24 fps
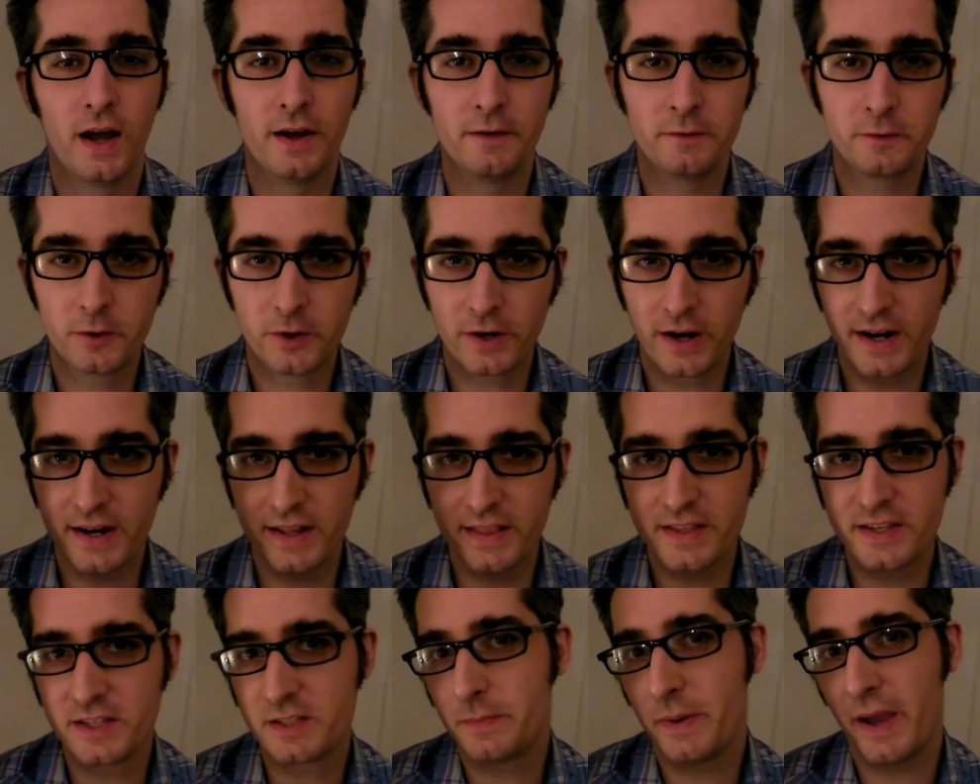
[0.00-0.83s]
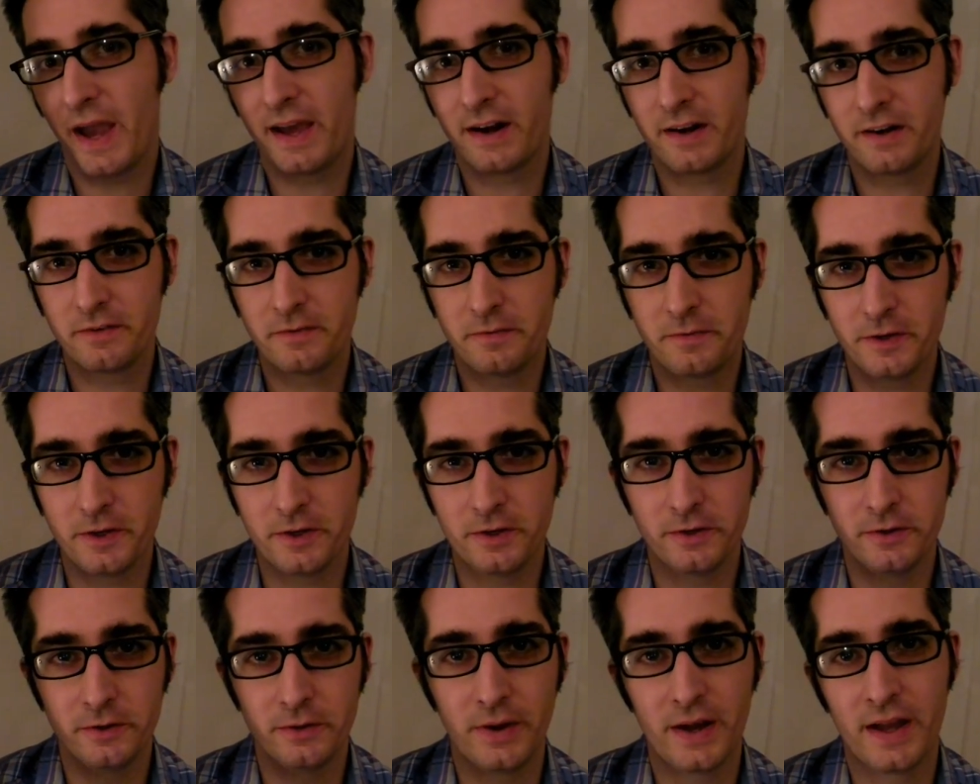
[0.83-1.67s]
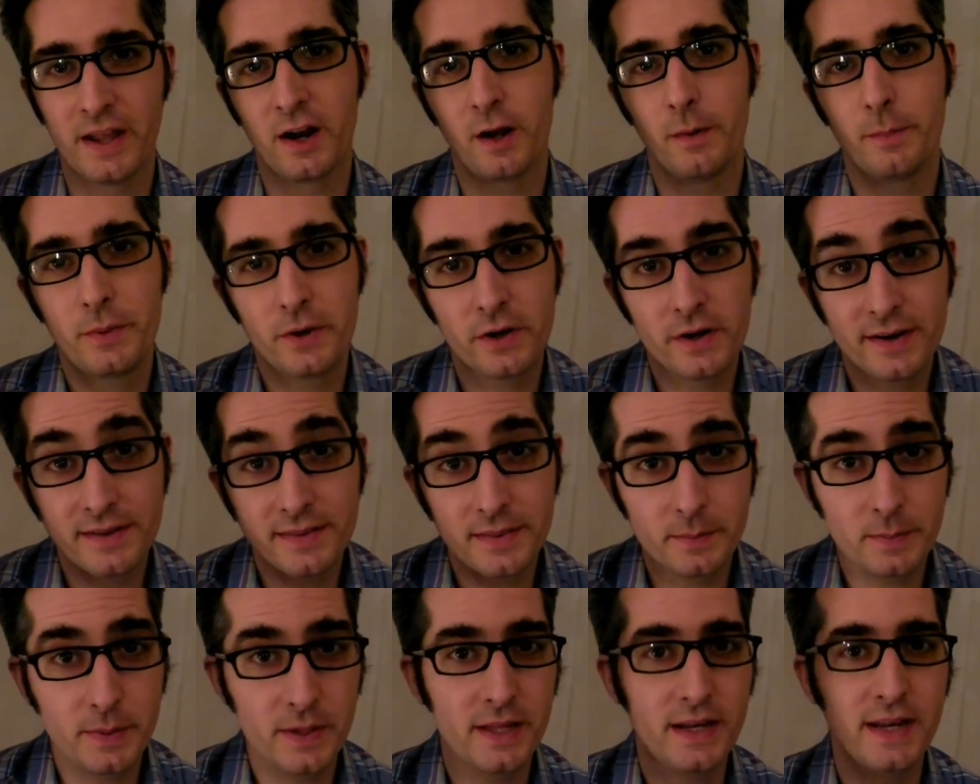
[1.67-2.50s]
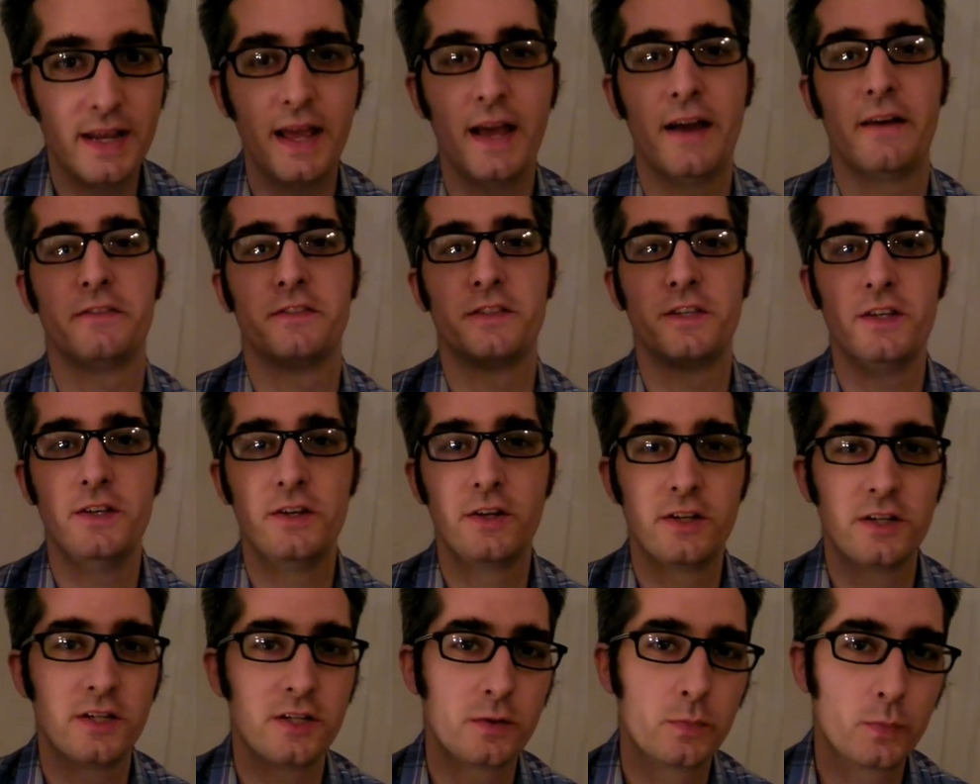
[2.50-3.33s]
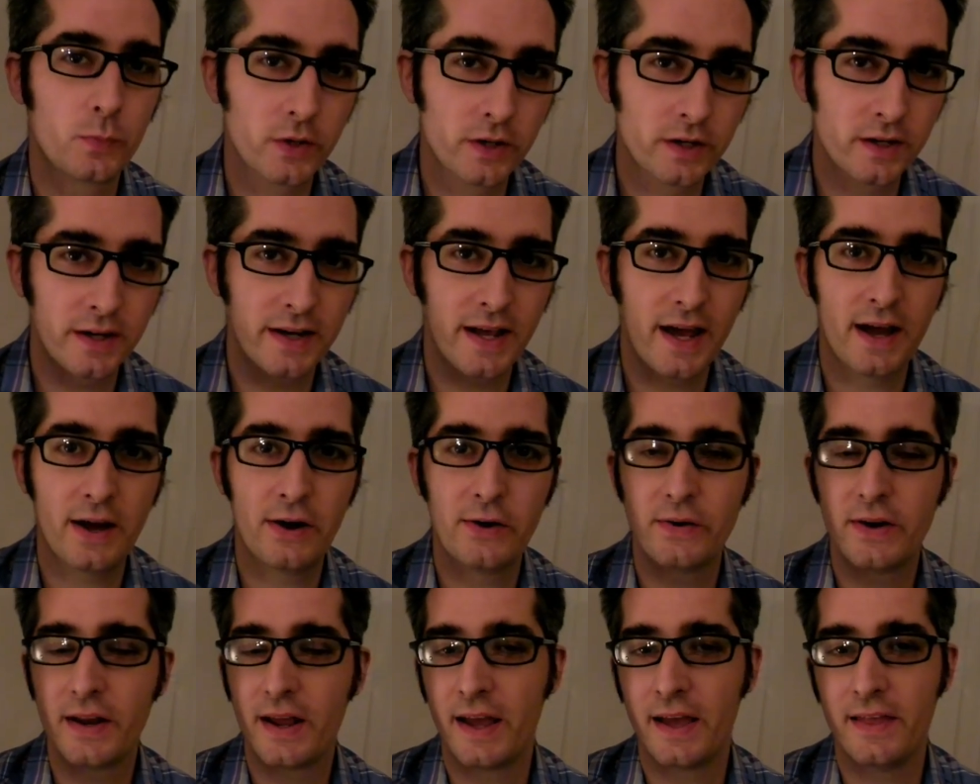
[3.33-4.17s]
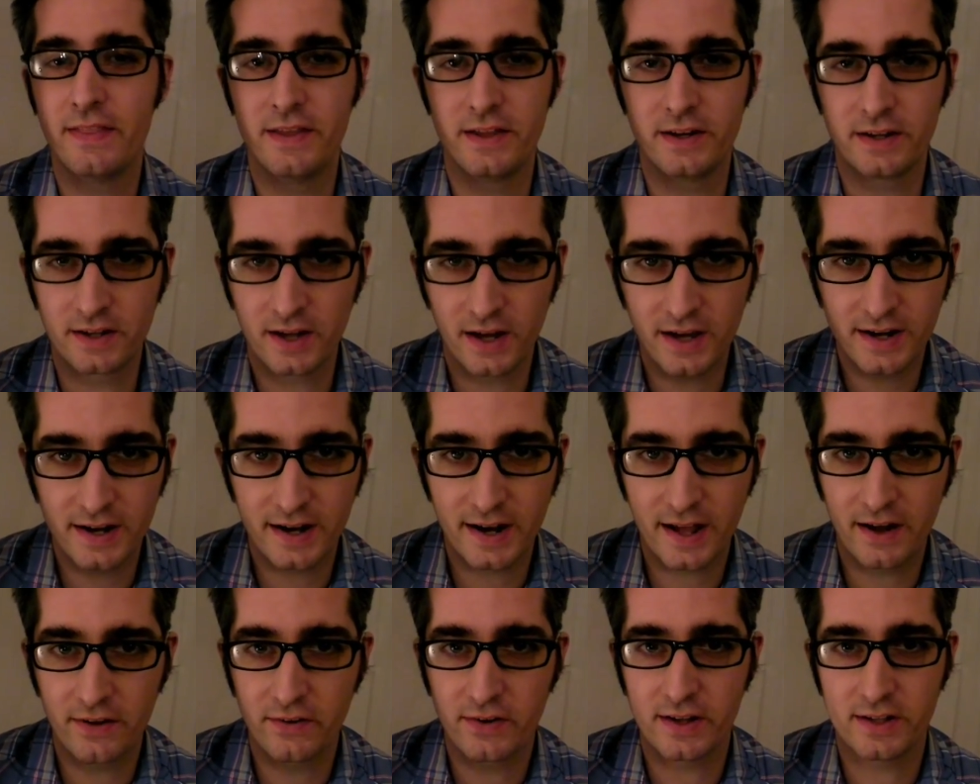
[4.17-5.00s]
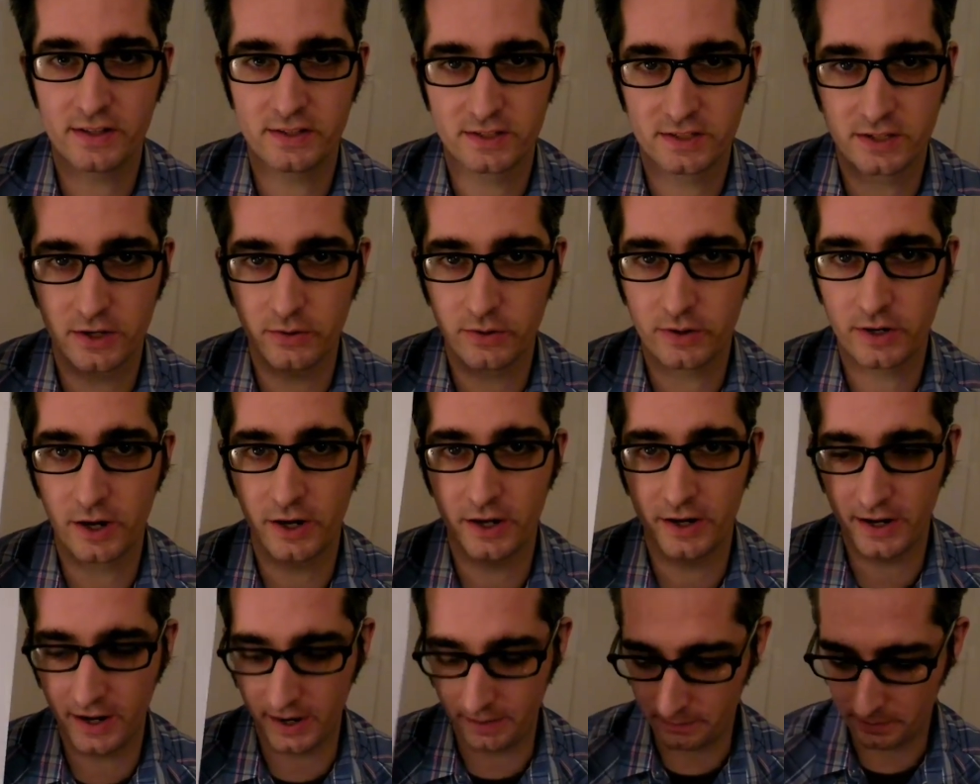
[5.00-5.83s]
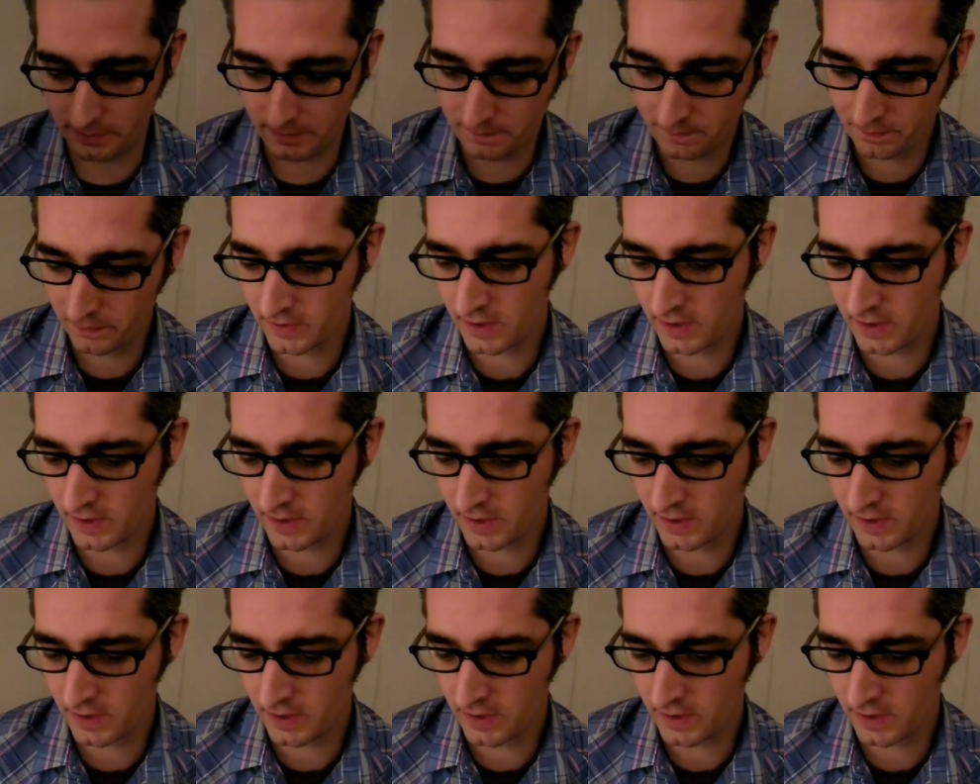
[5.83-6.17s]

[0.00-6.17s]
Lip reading: I've created this pattern for you and I'll put it in the PDF so you can just print it out and then cut it out and sew it on up.